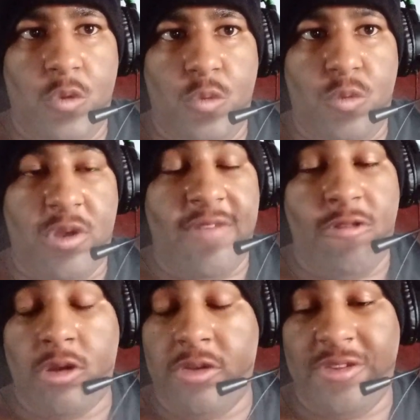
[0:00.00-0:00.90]
will never
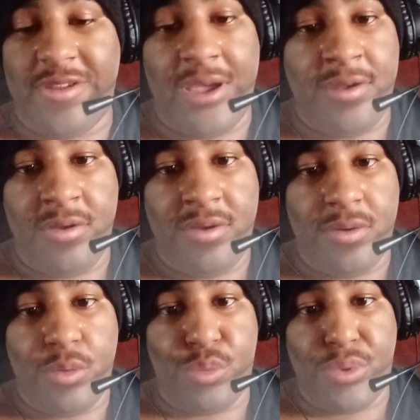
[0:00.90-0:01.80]
understand
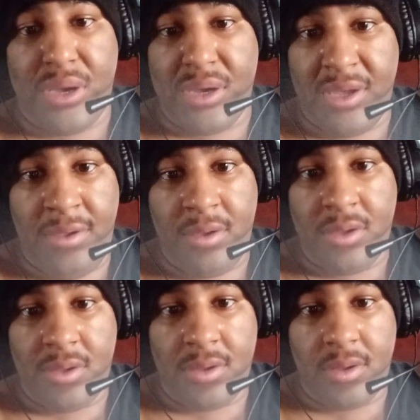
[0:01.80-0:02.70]
why
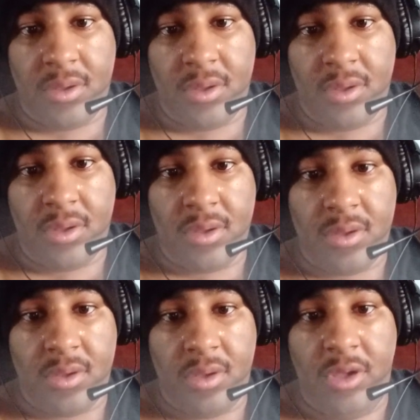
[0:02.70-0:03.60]

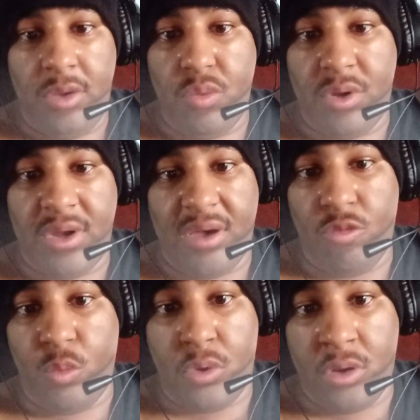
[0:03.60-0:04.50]
you would
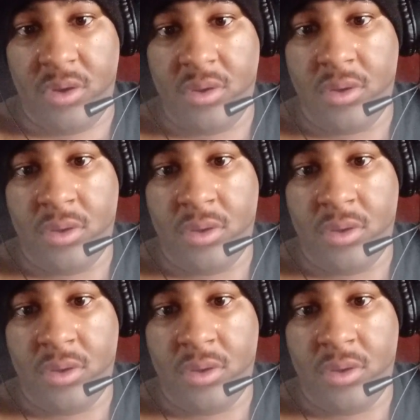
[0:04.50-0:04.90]
not want